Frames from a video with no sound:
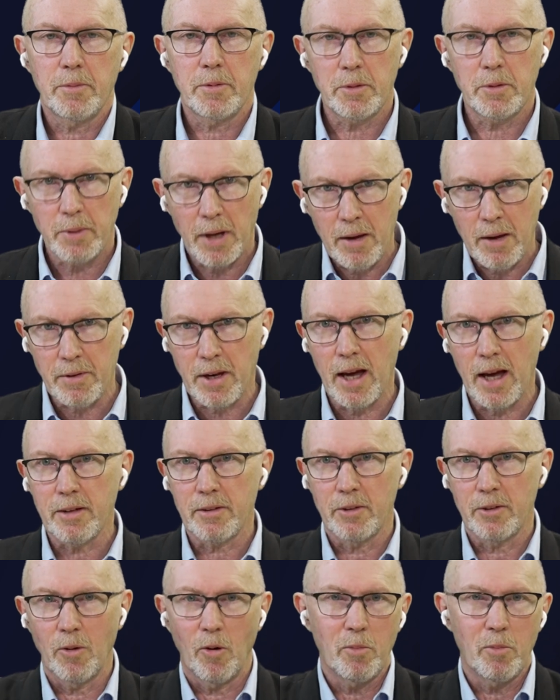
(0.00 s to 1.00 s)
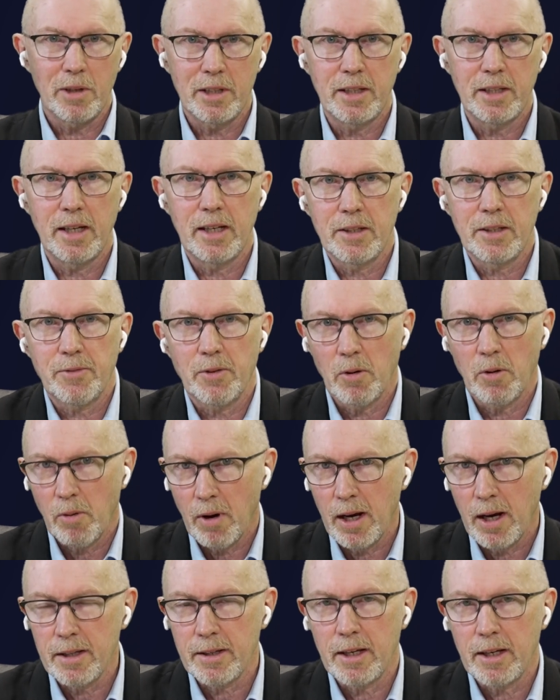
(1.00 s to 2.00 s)
So we haven't had normal yields for a
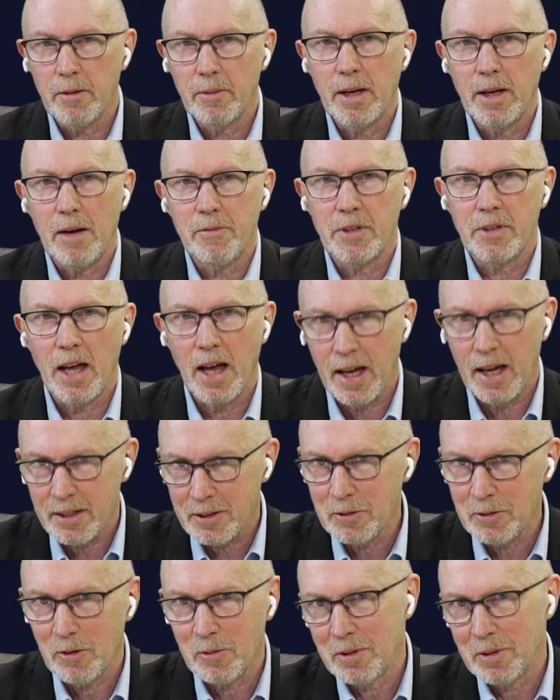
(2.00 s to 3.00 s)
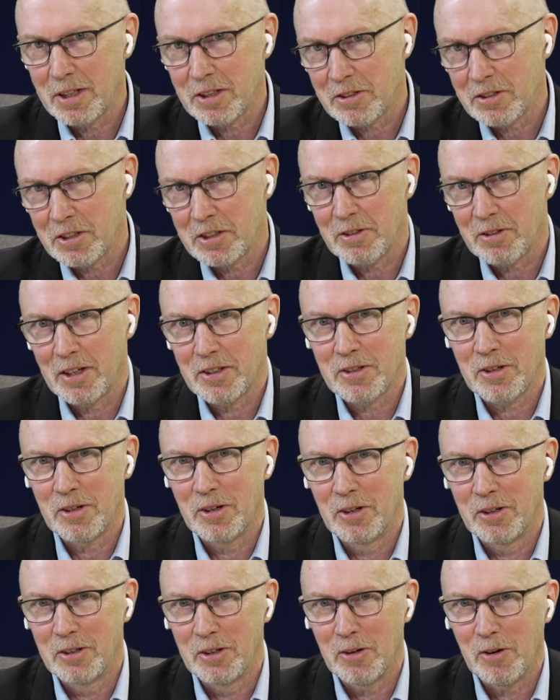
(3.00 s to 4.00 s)
while then, and we haven't had normal interest rates
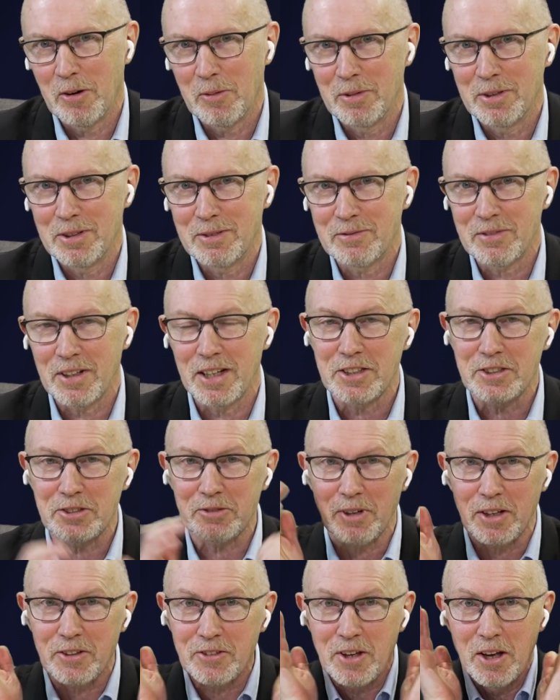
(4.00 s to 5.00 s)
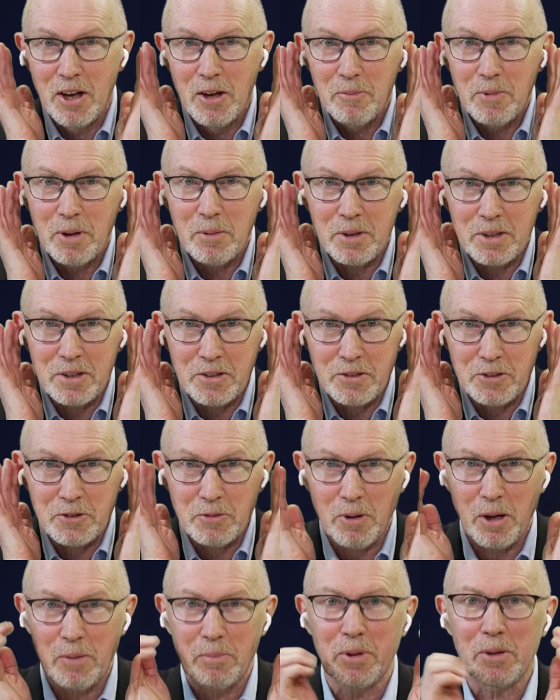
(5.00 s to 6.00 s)
or normal inflation rates. Maybe this is
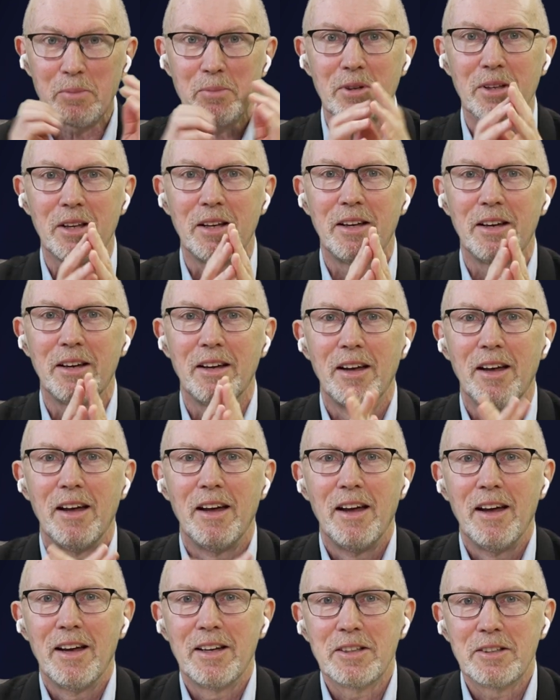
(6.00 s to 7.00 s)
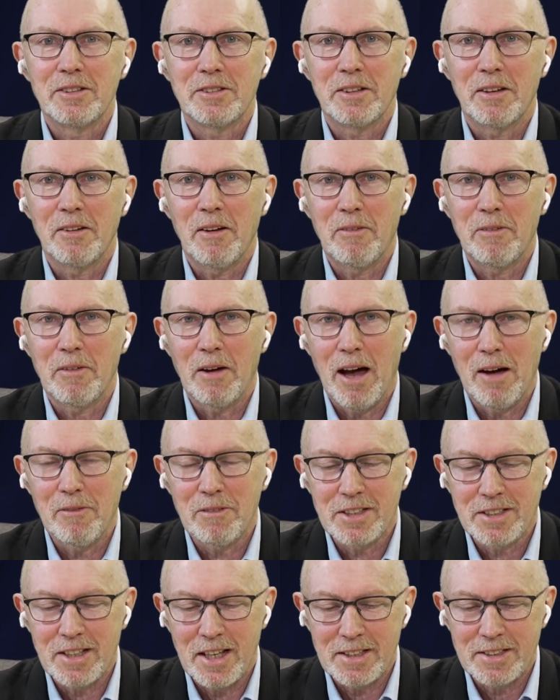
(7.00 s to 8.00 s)
why people have
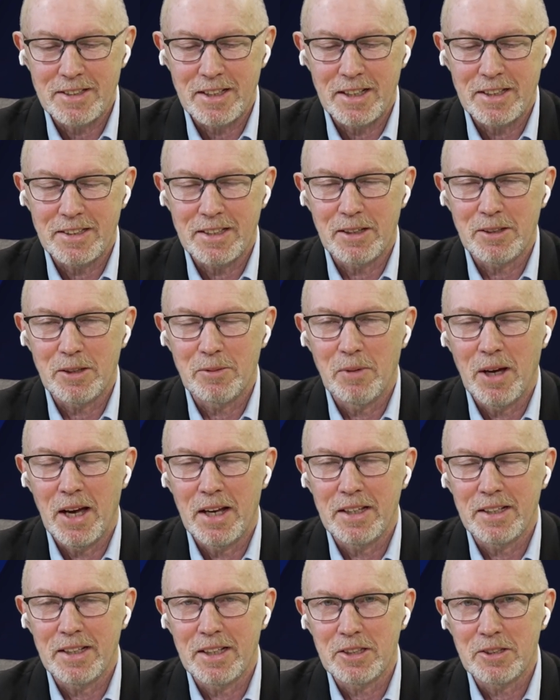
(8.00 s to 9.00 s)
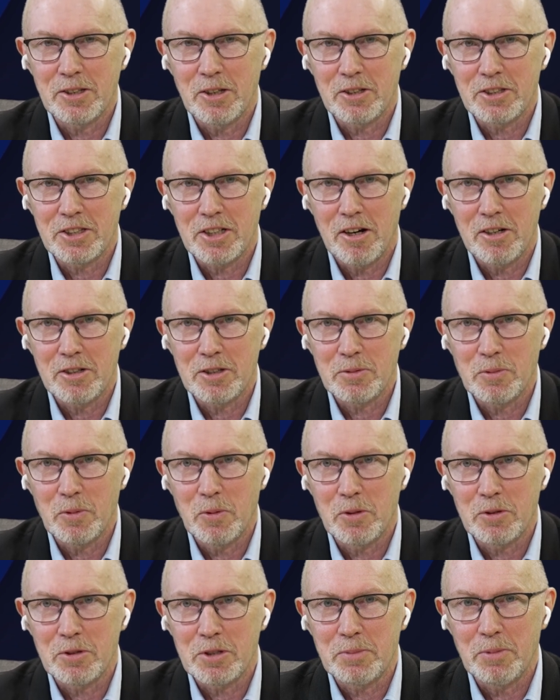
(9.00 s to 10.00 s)
a sense that it's heading into uncharted
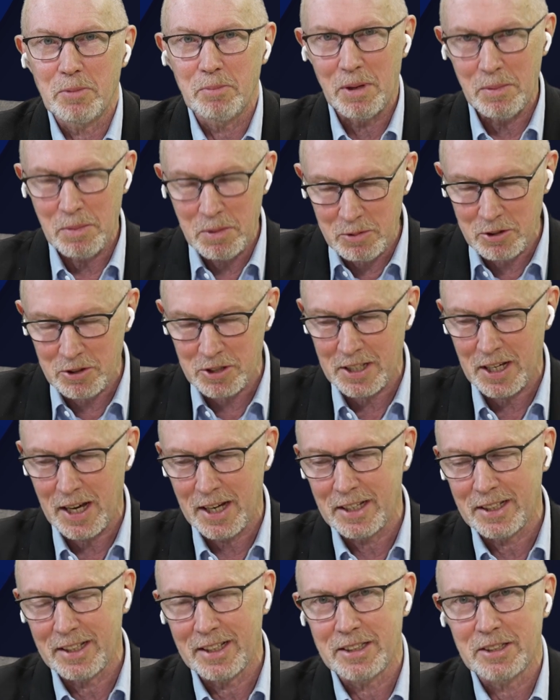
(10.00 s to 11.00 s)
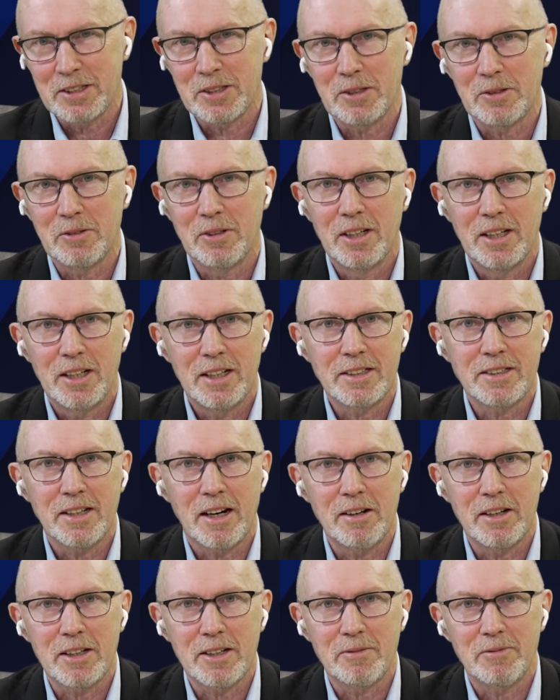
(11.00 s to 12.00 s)
waters, but maybe we're just heading into
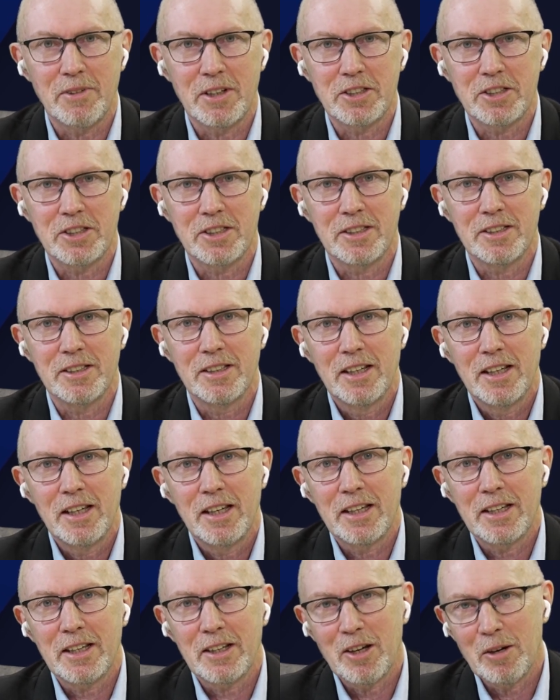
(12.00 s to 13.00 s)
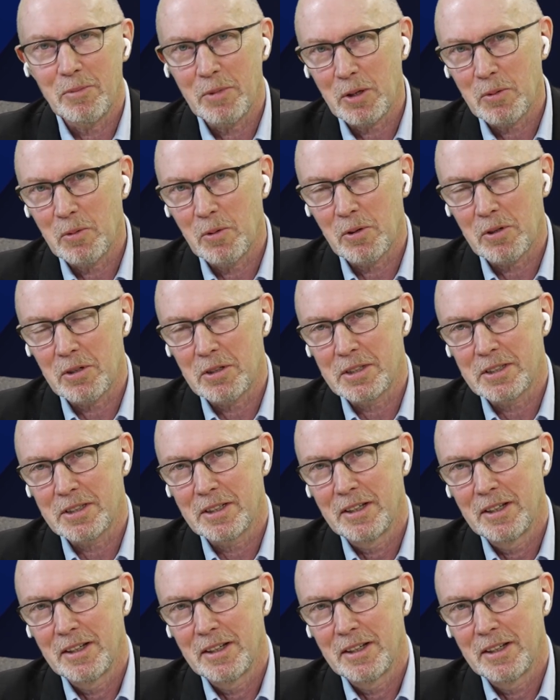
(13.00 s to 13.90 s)
entirely conventional economic waters.